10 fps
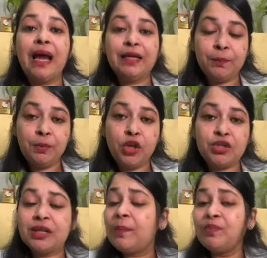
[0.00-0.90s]
and
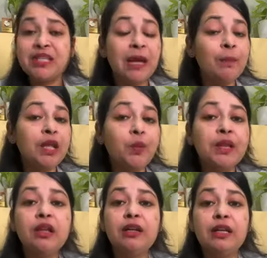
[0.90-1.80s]
depression. Same thing
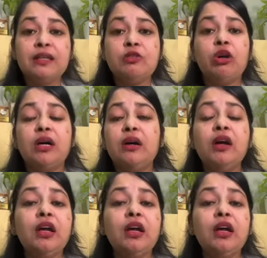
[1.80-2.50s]
with learning disorder.